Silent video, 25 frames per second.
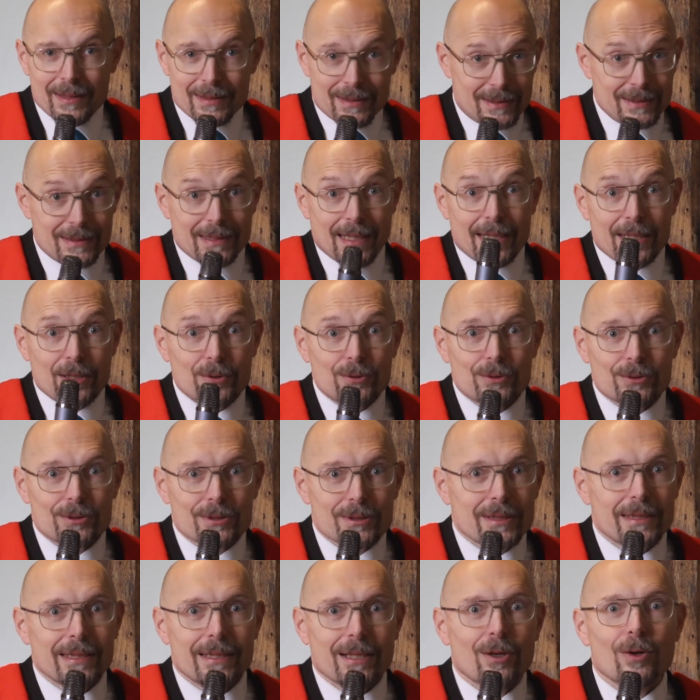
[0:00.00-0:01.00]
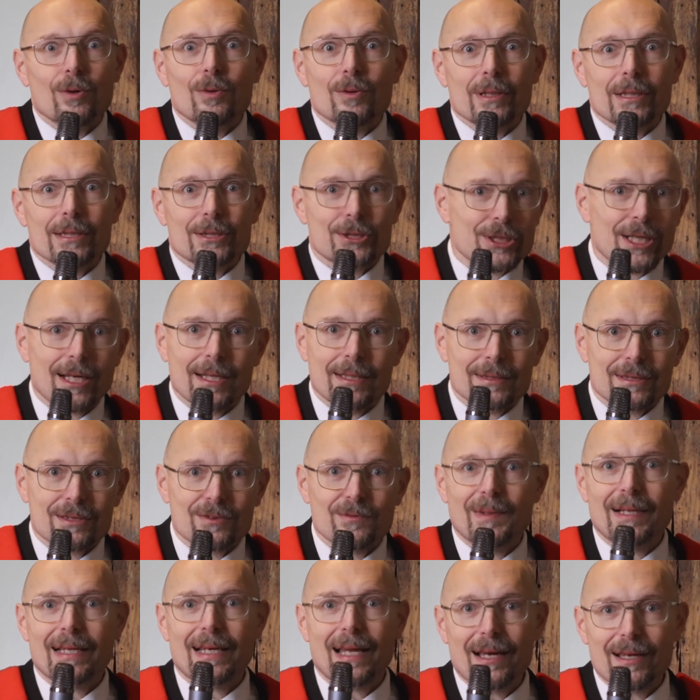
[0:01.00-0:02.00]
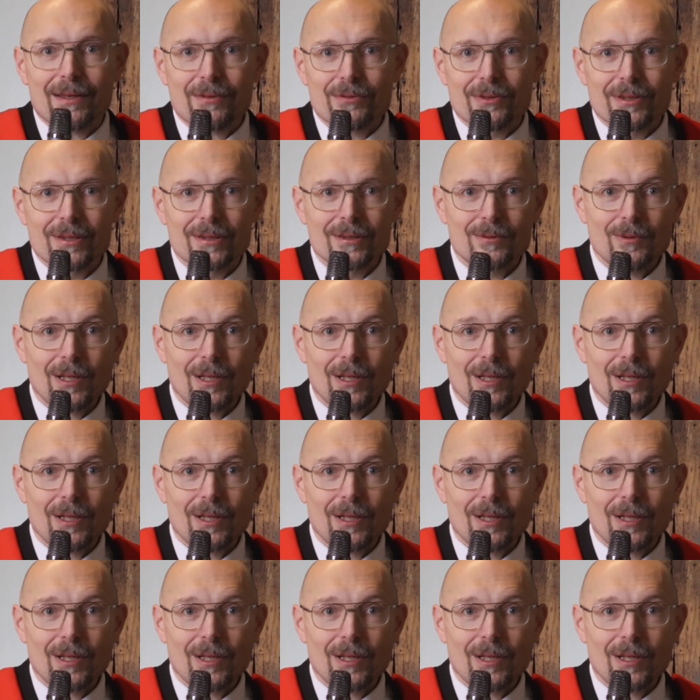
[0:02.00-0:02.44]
Did I lose the only chance of my life?